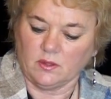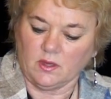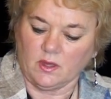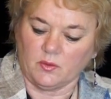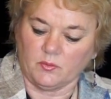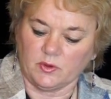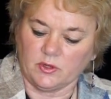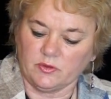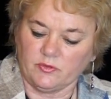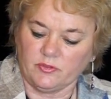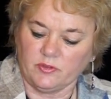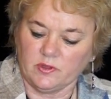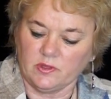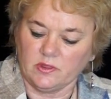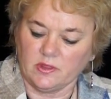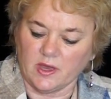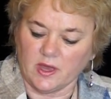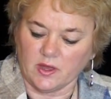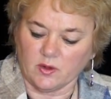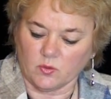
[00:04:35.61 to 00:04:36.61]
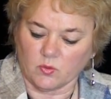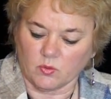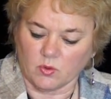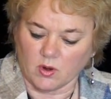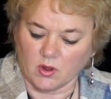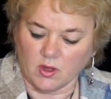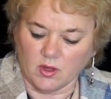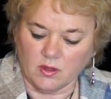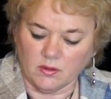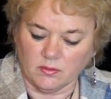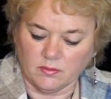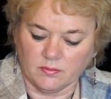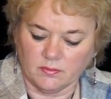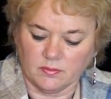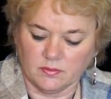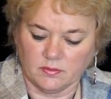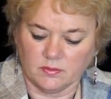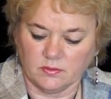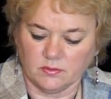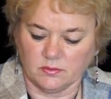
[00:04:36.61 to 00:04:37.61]
and we feed that raw.
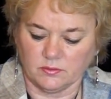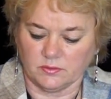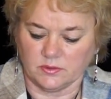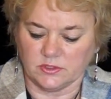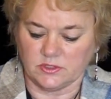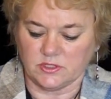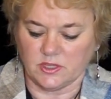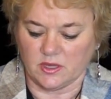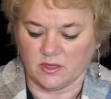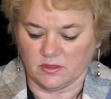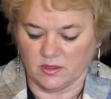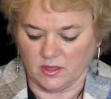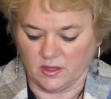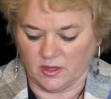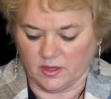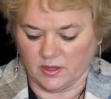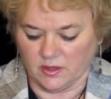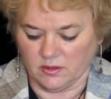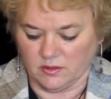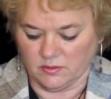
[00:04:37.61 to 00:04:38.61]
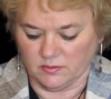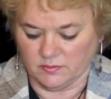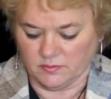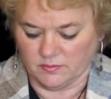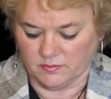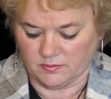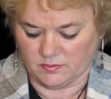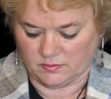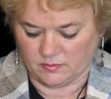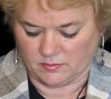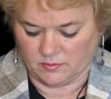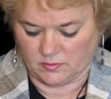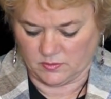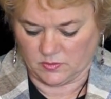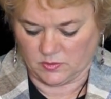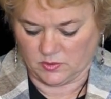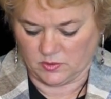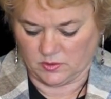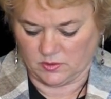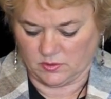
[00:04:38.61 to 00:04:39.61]
We take the egg,
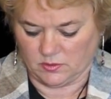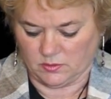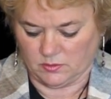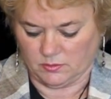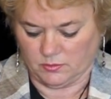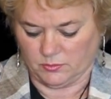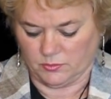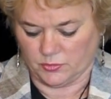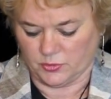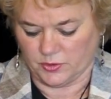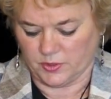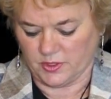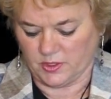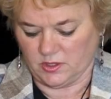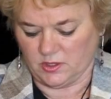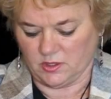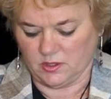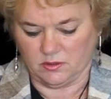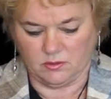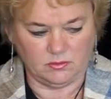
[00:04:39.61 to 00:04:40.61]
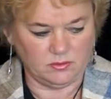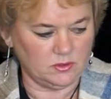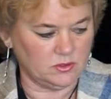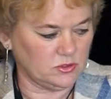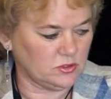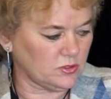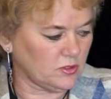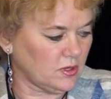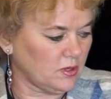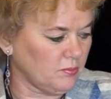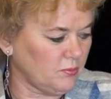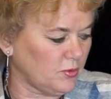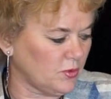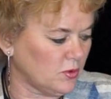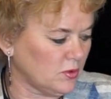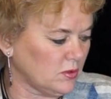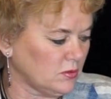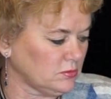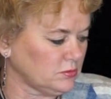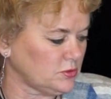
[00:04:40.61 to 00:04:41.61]
break it into our
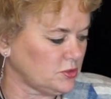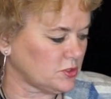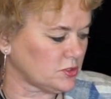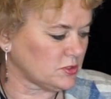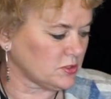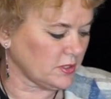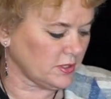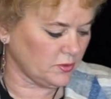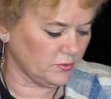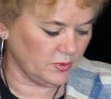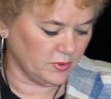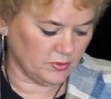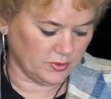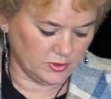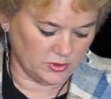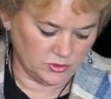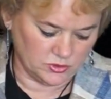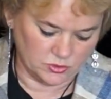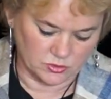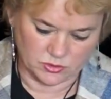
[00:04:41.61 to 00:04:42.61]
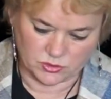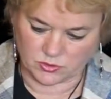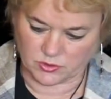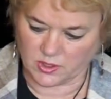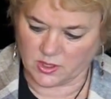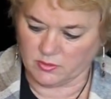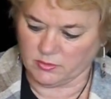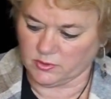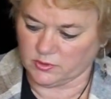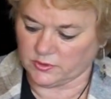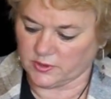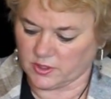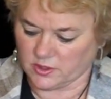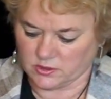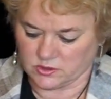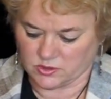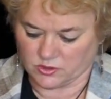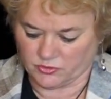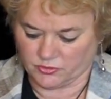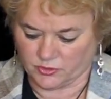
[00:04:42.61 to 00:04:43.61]
bowl, just like we were going to do scrambled
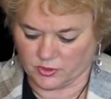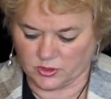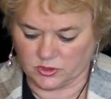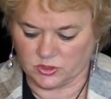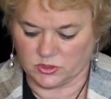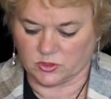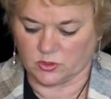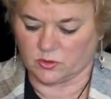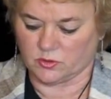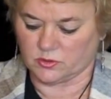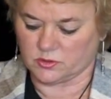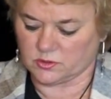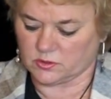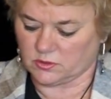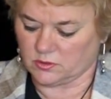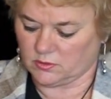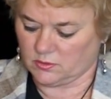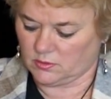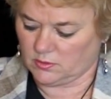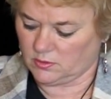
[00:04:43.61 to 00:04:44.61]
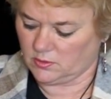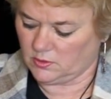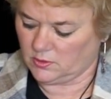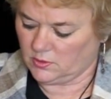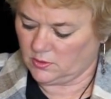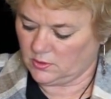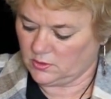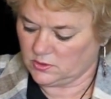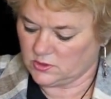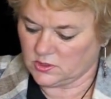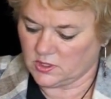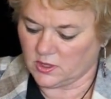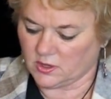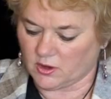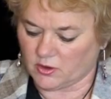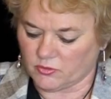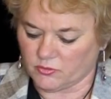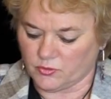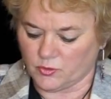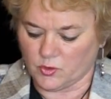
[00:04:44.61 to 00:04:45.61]
eggs or French toast. Take
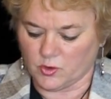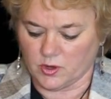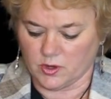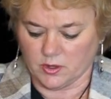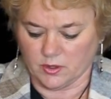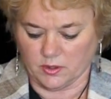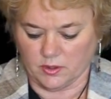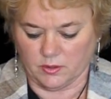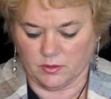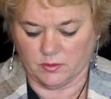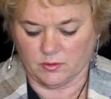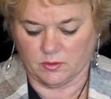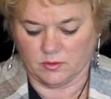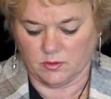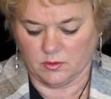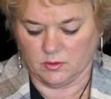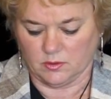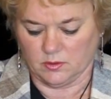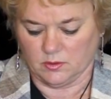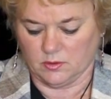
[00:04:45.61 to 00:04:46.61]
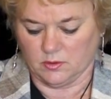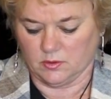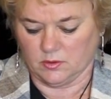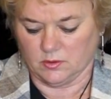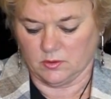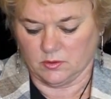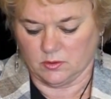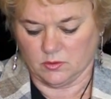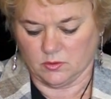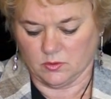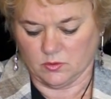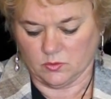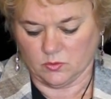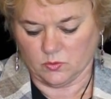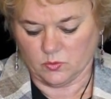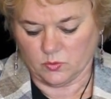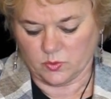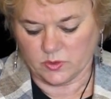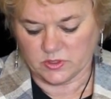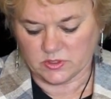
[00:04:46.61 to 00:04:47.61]
our fork,
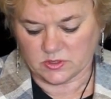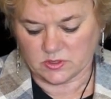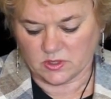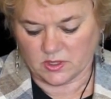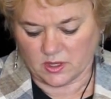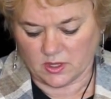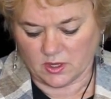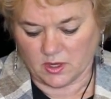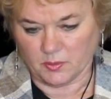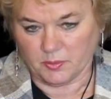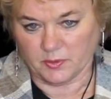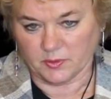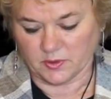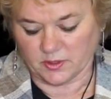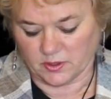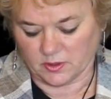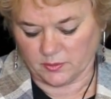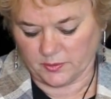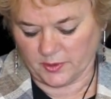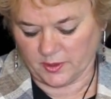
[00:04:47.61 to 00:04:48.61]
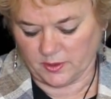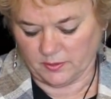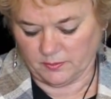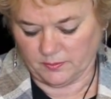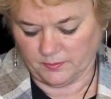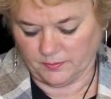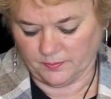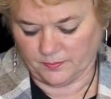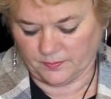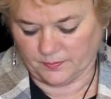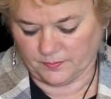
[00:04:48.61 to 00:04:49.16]
whisk that up a little bit.